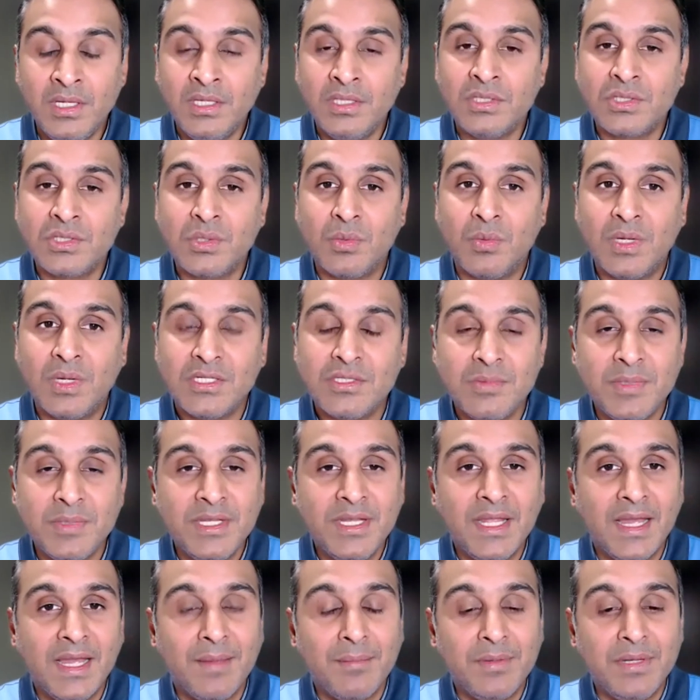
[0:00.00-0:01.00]
So, what's been
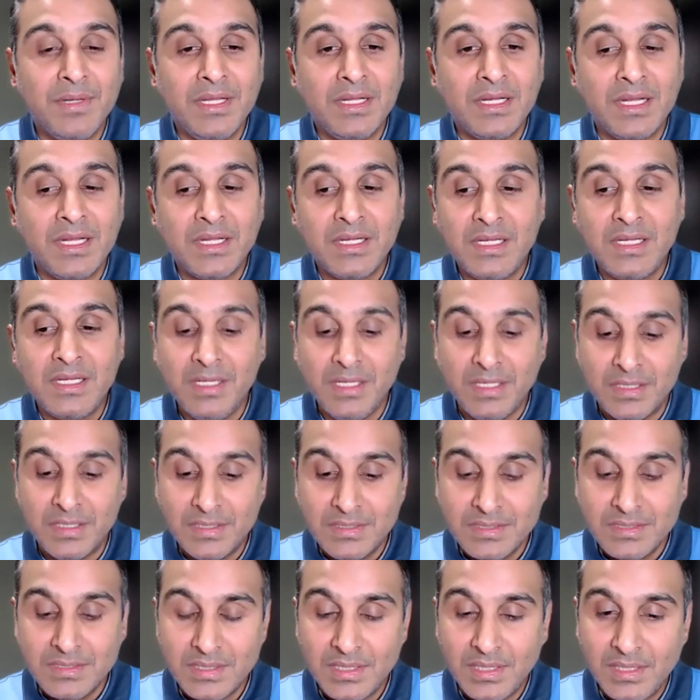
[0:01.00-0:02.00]
happening lately
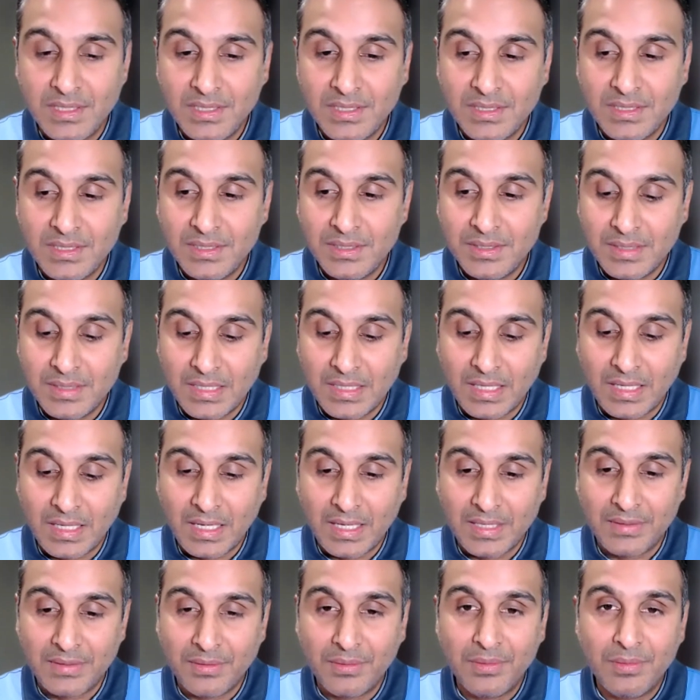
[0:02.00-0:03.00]
is
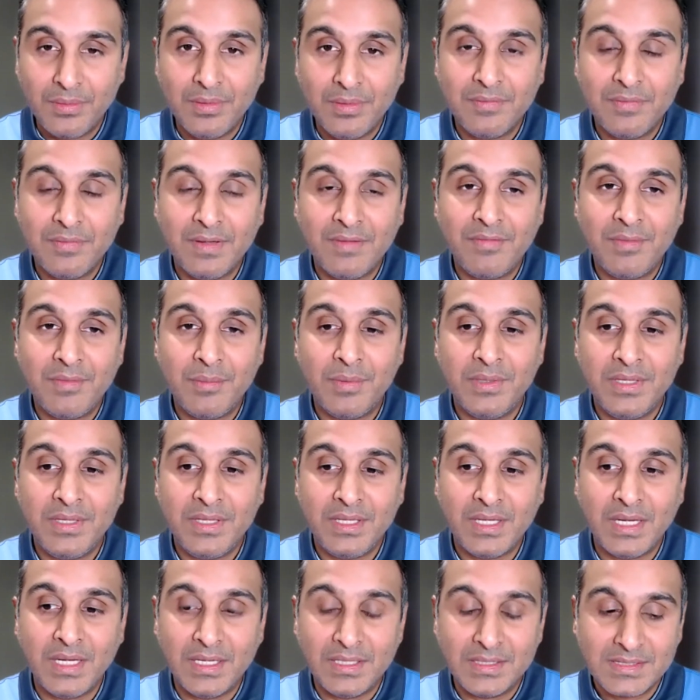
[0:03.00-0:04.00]
I don't know if
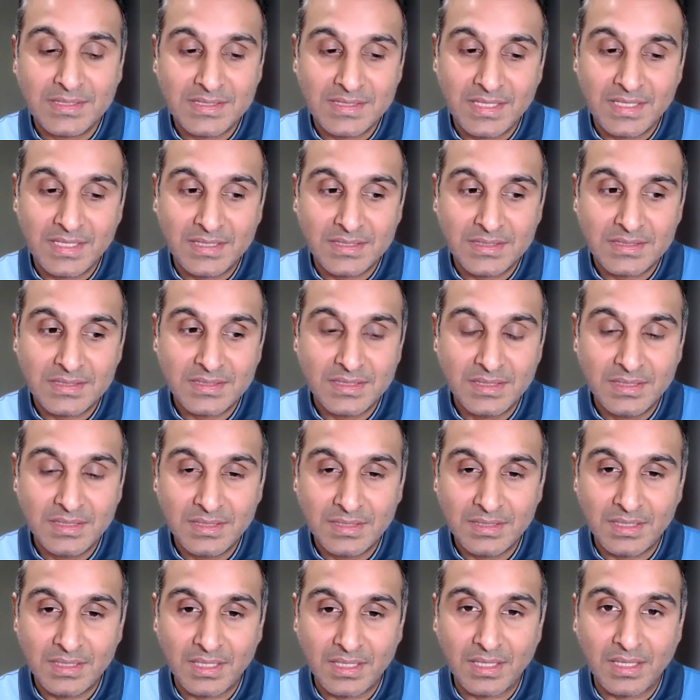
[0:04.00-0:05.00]
everybody understands
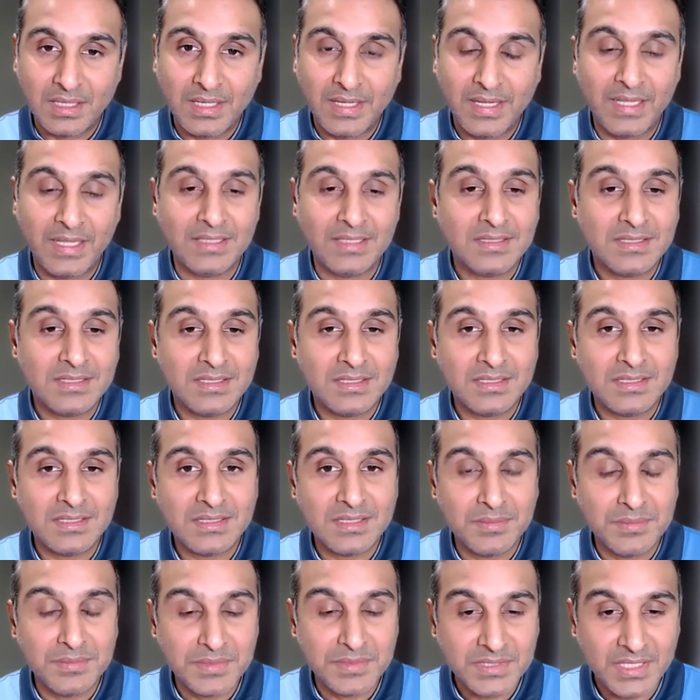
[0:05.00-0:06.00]
the health
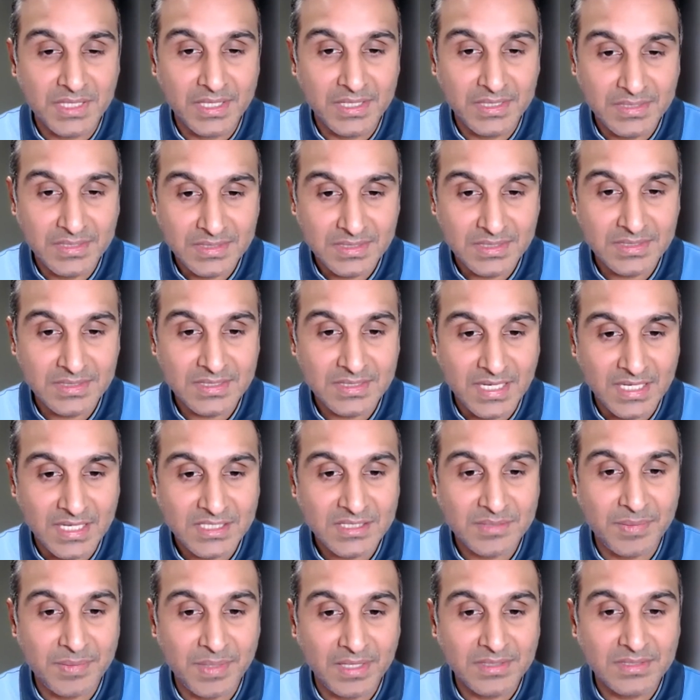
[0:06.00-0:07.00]
system sciences
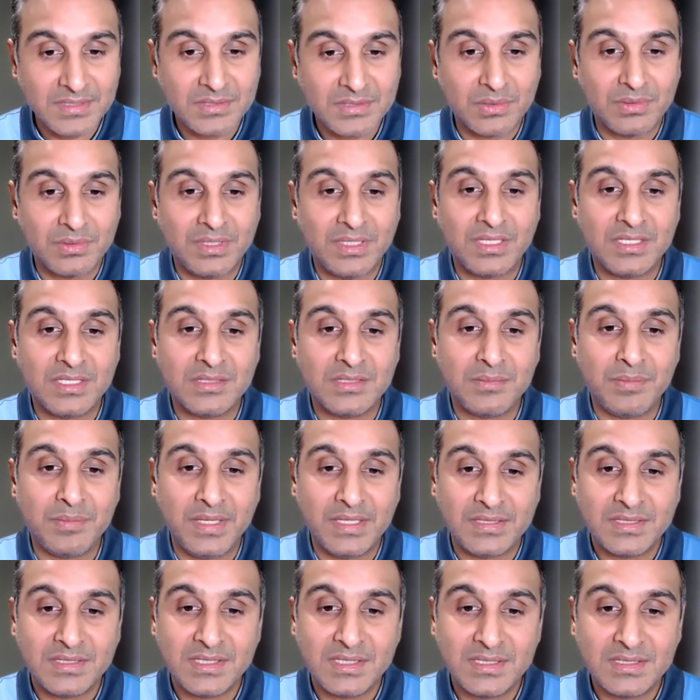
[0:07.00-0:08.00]
aspect. So, there is
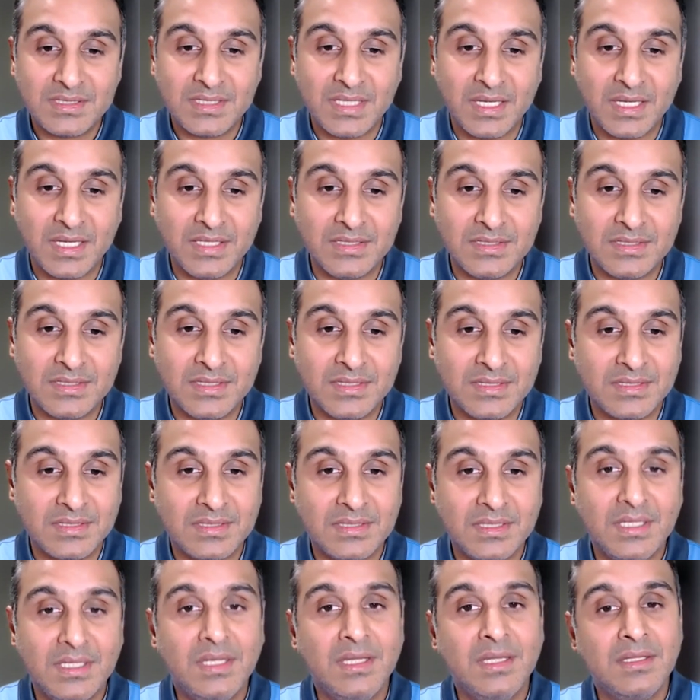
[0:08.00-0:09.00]
basic
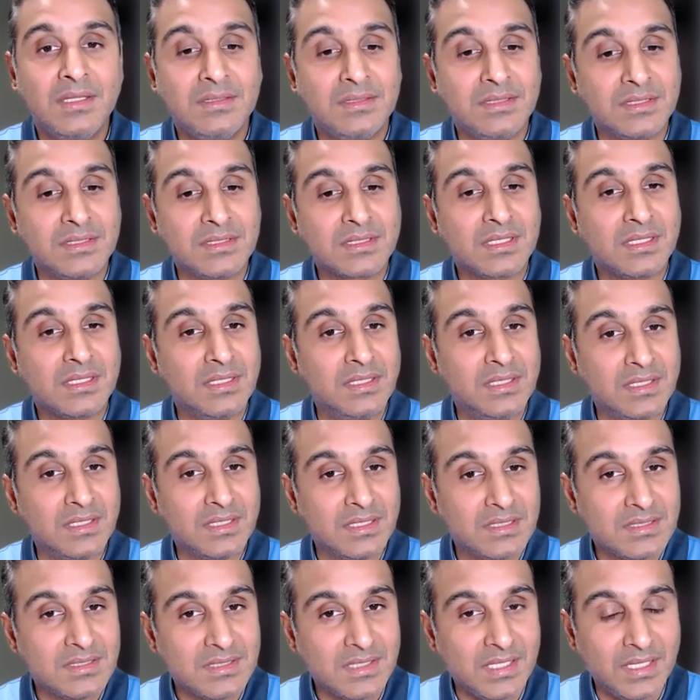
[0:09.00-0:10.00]
sciences, there's
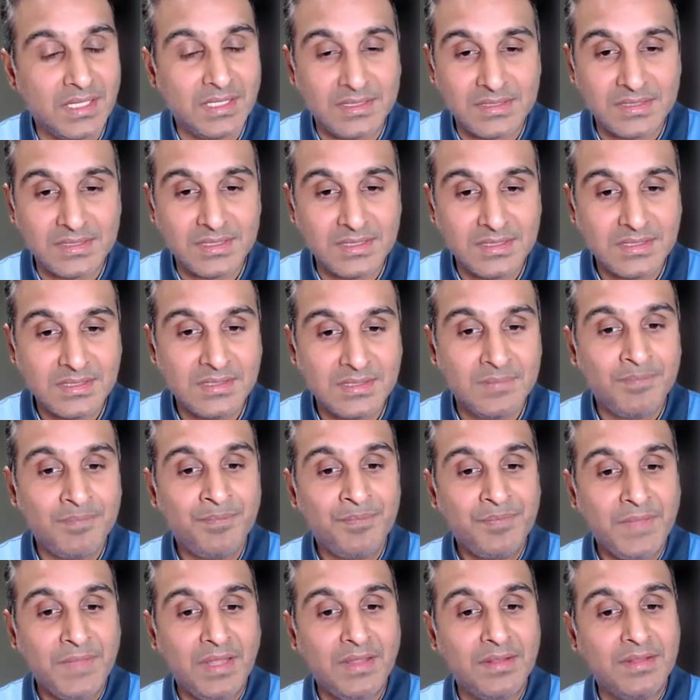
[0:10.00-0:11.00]
clinical sciences,
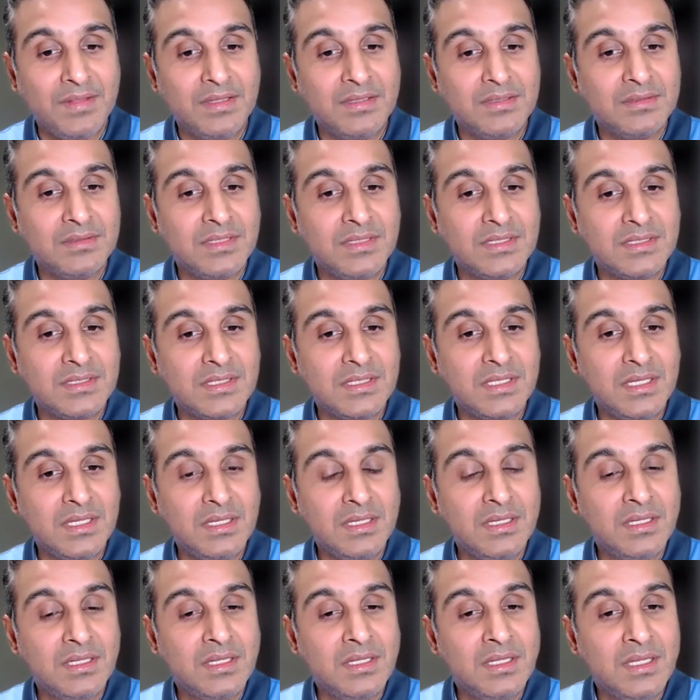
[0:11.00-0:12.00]
and then there's
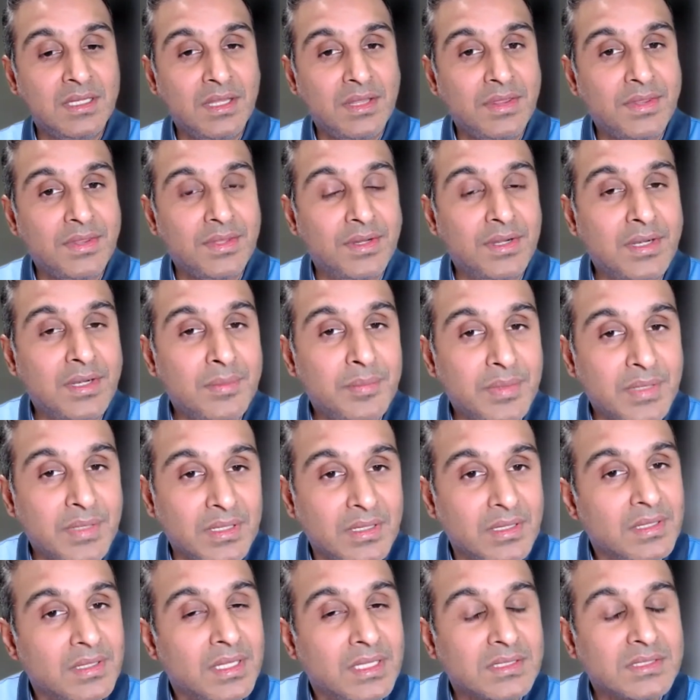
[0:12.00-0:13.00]
a third
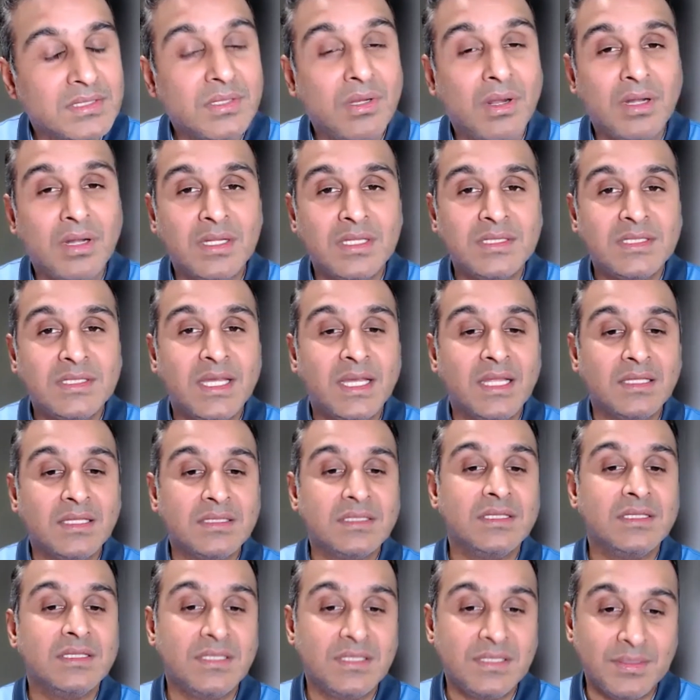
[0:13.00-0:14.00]
pillar that's called as health
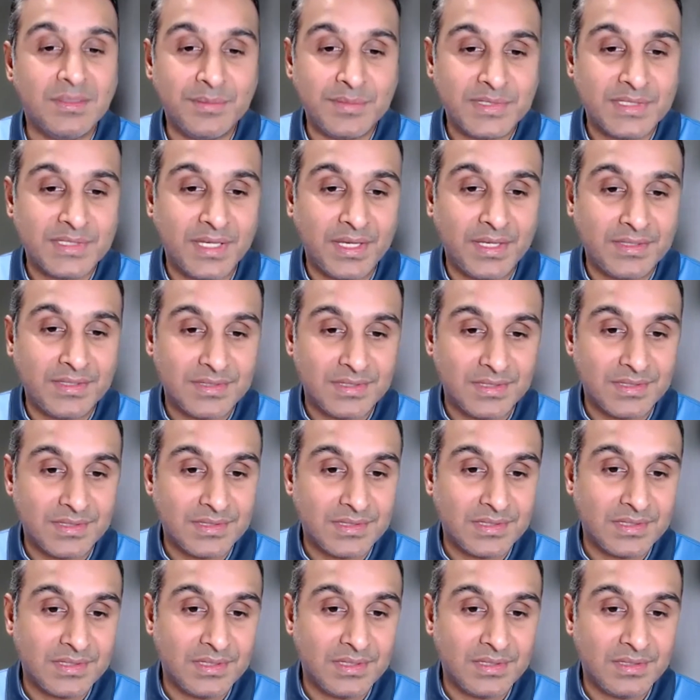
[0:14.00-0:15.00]
system
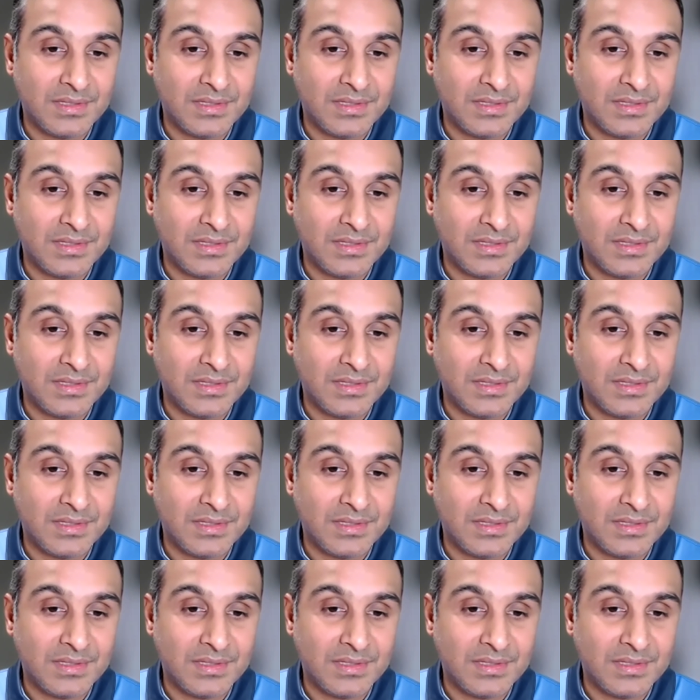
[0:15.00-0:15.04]
sciences.